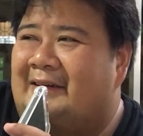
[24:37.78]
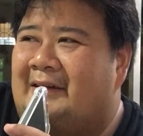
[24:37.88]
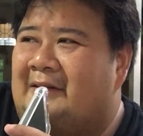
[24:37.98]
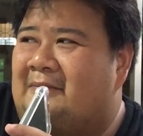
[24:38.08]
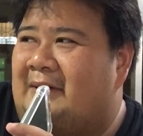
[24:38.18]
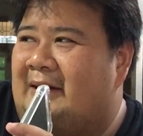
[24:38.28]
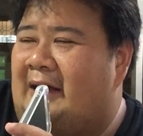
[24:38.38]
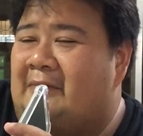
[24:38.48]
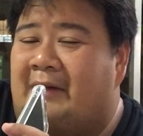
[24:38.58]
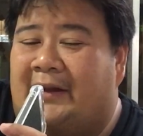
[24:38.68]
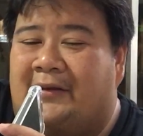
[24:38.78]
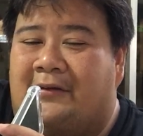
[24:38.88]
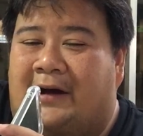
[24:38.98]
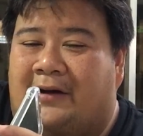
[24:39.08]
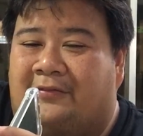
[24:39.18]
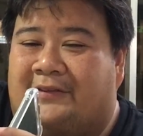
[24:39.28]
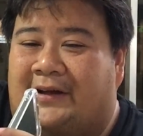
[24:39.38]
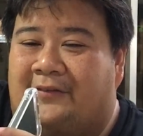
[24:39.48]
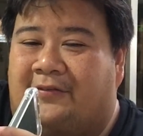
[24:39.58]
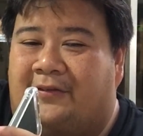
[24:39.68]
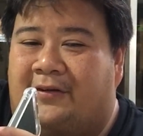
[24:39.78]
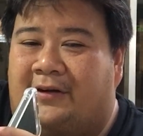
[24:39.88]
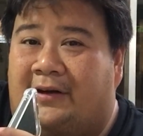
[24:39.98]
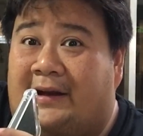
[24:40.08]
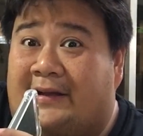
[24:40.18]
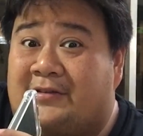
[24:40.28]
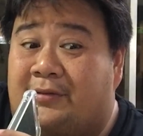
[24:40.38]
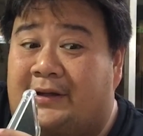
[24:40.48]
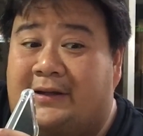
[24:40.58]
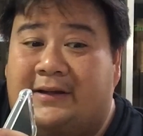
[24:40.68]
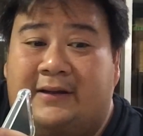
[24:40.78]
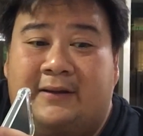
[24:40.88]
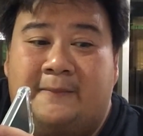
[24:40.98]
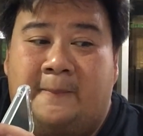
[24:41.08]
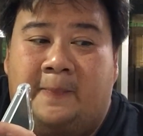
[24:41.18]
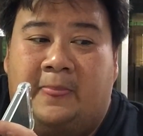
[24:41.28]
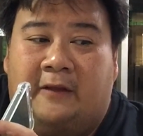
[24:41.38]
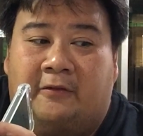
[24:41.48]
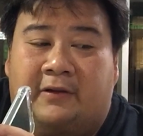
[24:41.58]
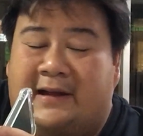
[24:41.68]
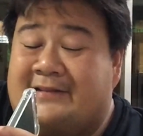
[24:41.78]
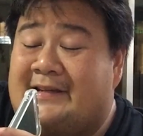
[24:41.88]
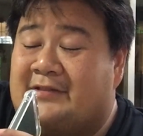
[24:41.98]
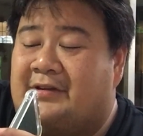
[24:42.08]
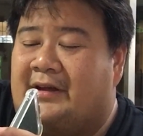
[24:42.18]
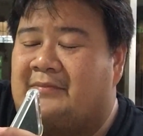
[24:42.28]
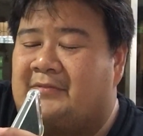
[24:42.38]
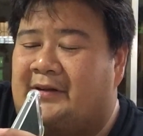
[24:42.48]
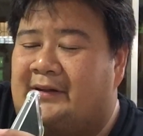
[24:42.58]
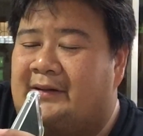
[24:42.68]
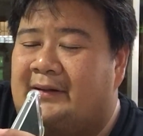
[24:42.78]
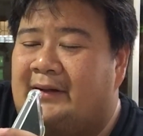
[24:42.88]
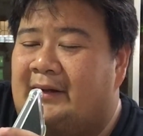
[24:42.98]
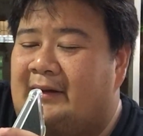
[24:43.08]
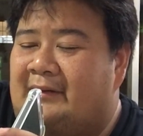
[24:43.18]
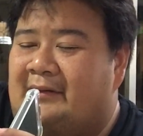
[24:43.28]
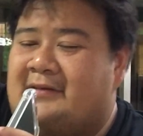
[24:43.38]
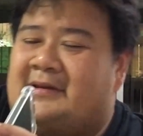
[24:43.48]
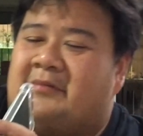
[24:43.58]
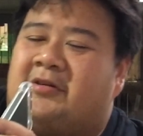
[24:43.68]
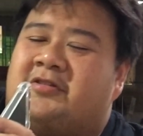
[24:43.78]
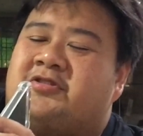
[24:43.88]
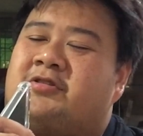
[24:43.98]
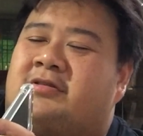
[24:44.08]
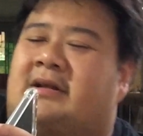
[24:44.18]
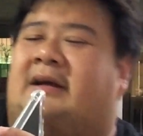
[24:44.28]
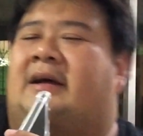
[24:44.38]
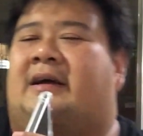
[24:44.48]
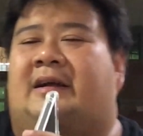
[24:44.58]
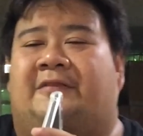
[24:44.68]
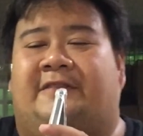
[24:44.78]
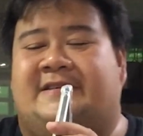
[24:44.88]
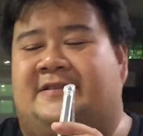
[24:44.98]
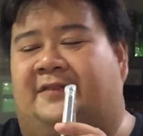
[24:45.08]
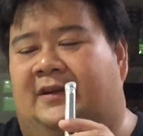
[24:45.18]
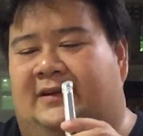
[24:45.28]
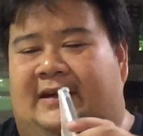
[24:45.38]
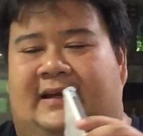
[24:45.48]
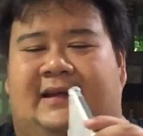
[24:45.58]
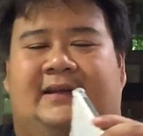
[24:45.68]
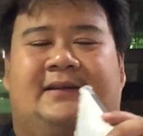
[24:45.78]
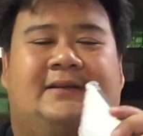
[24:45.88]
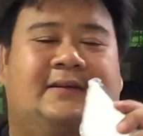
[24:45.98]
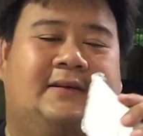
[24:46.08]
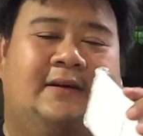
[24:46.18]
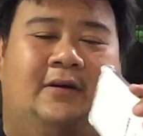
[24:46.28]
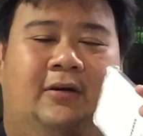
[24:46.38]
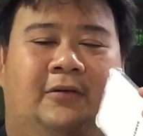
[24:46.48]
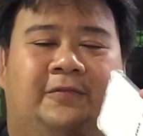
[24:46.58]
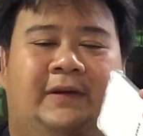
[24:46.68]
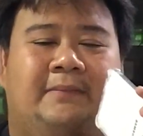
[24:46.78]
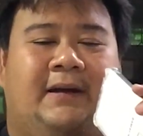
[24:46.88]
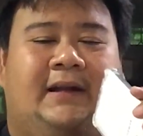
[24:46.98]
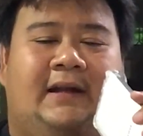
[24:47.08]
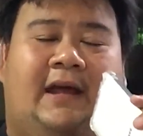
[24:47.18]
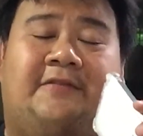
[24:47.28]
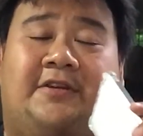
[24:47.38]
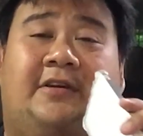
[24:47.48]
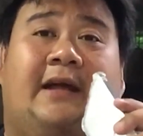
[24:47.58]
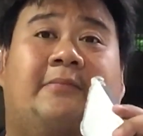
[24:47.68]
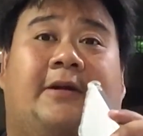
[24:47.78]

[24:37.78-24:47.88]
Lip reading: I might go out of town for next week, or next week, I mean, because I'm going to shoot a festival, and hopefully by then I have a new camera.